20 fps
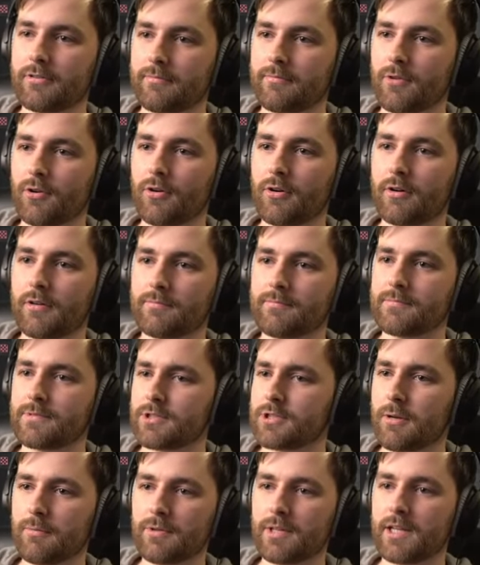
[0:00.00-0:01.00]
or
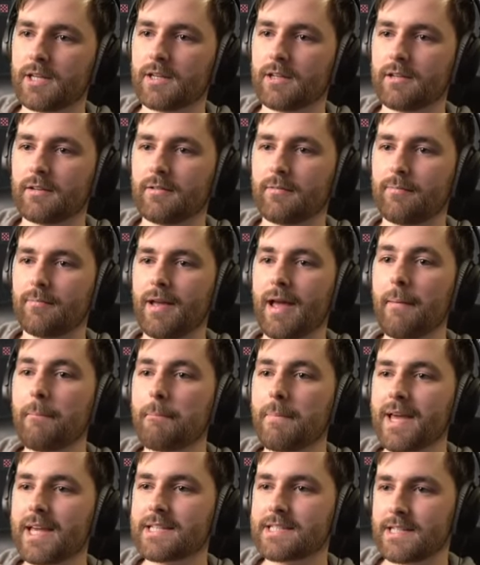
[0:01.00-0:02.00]
something
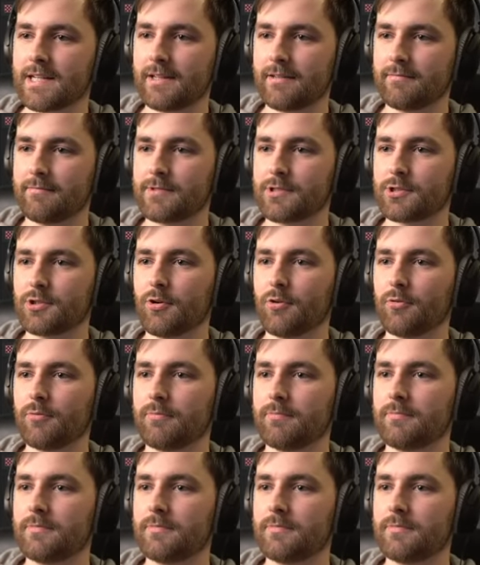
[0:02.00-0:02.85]
amazing. So